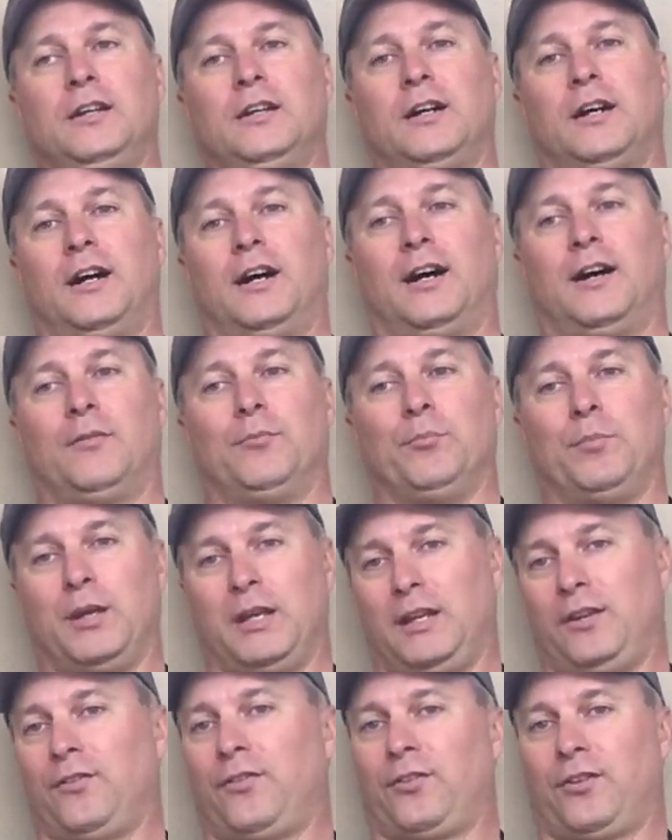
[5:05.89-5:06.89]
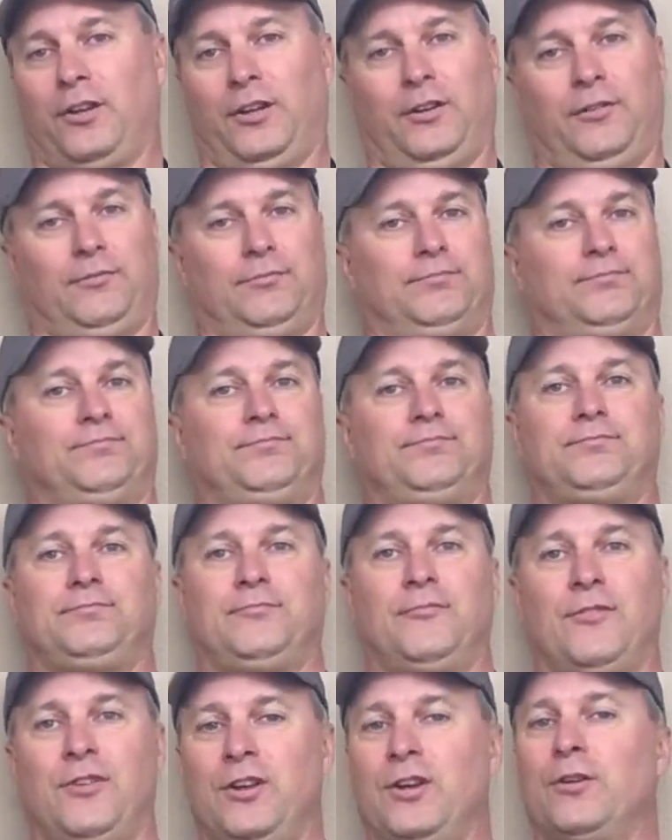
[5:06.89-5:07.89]
Beans can
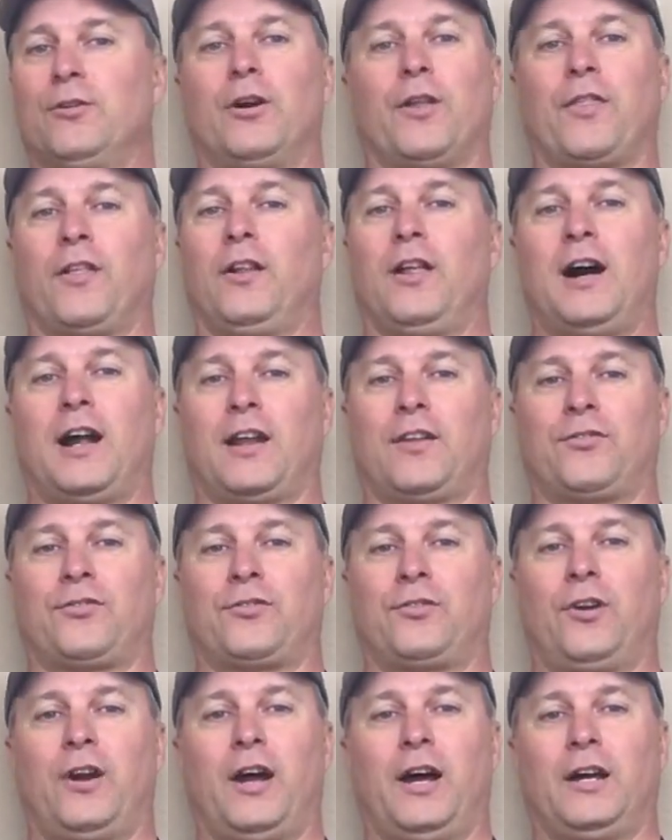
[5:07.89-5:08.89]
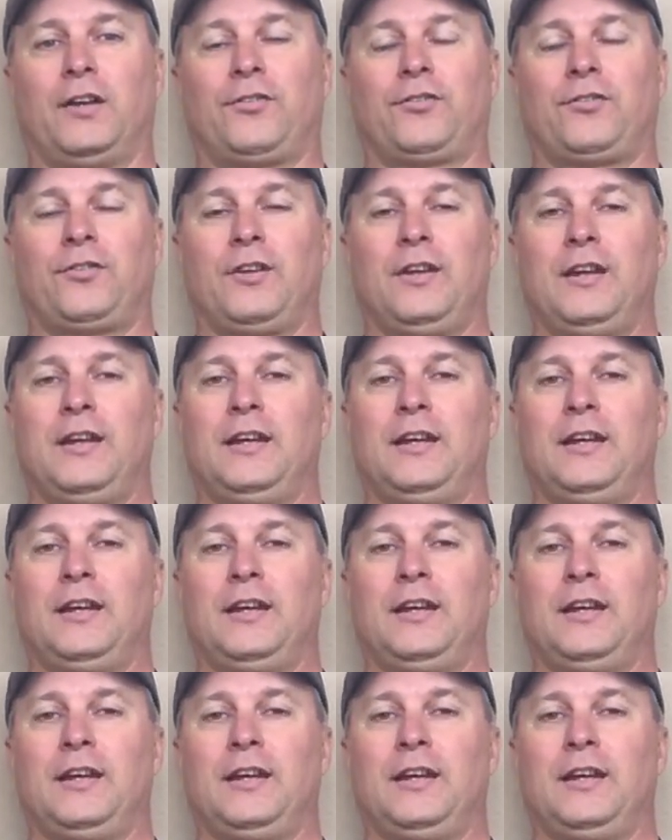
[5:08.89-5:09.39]
deal with a lot of stress.